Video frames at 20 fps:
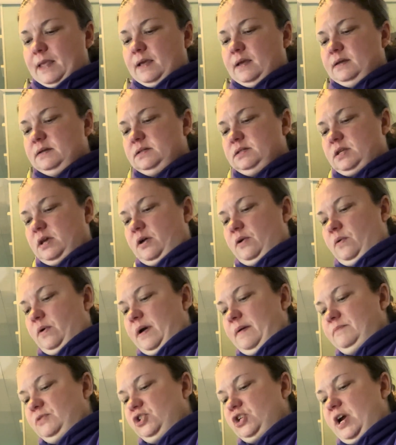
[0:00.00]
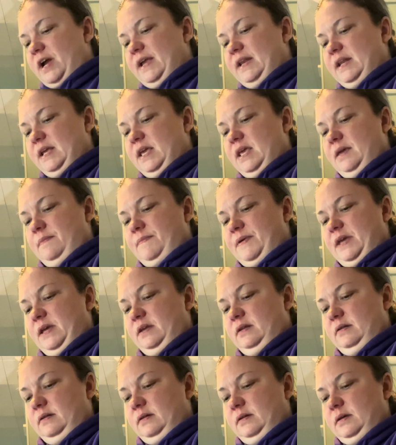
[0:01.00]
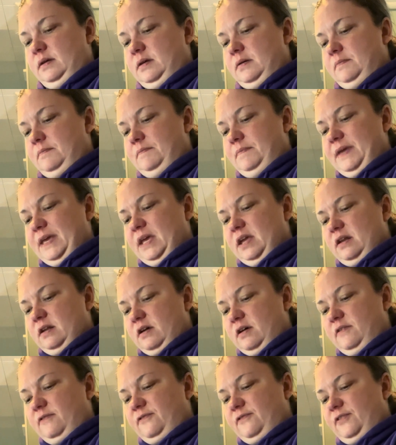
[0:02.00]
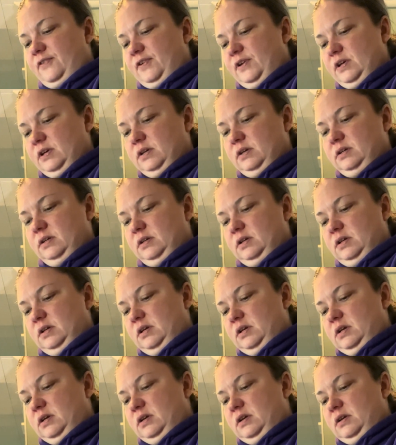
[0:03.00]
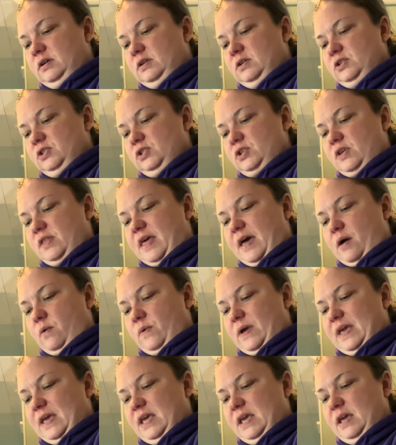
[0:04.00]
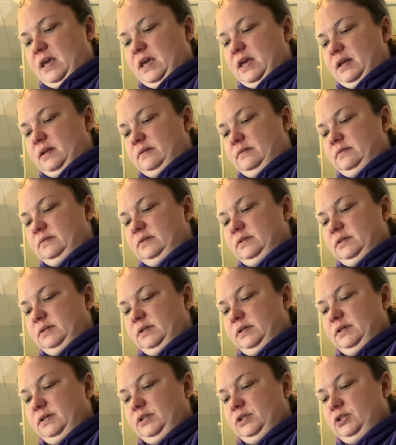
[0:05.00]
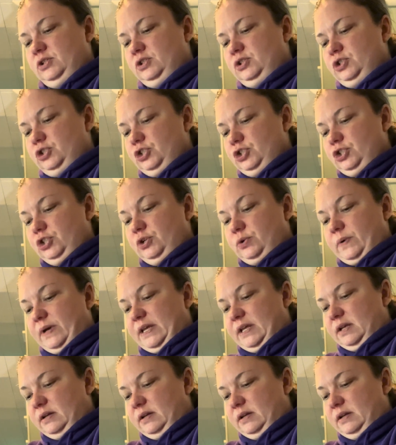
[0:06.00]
so I'm trying to keep it big enough so that way he can chew it.